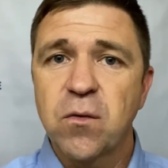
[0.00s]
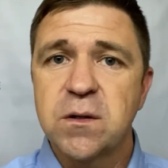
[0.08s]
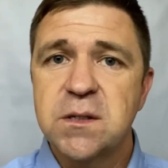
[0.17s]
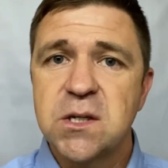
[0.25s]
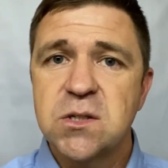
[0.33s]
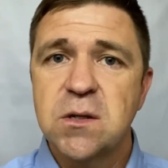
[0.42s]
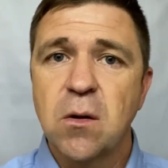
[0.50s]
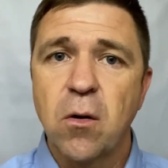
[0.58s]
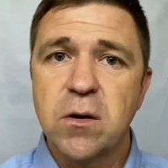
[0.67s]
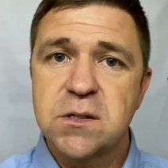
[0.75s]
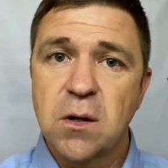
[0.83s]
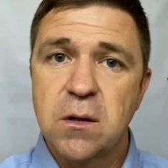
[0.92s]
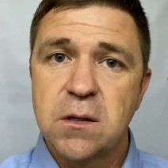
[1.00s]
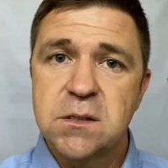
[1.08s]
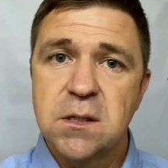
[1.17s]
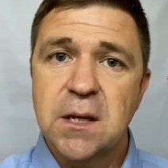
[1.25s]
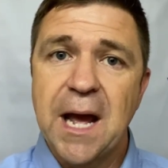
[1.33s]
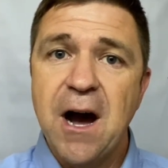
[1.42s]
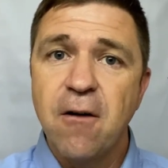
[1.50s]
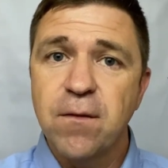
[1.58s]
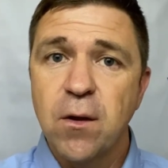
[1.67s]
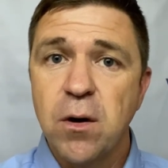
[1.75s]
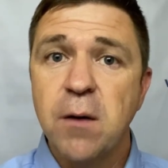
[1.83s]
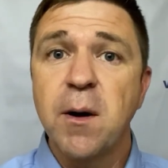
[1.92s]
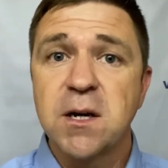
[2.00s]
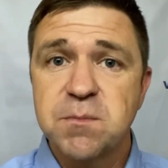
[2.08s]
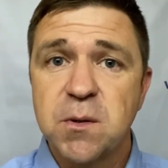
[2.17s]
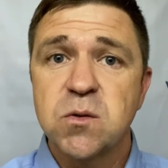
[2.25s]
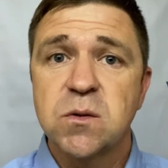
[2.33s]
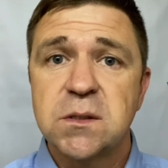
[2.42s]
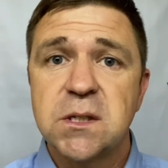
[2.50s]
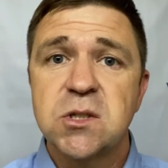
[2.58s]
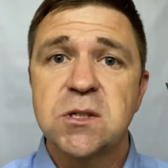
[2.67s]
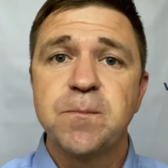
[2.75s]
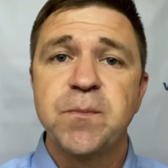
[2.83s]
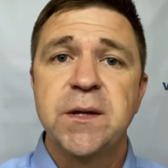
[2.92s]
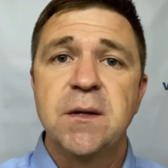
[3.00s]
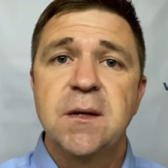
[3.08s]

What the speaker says: condition or is an outflow of our spiritual condition.